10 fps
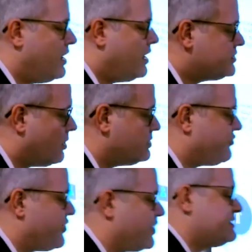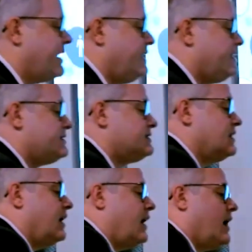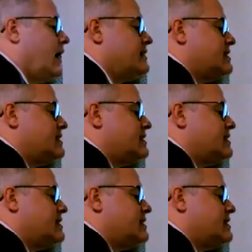So the first case is a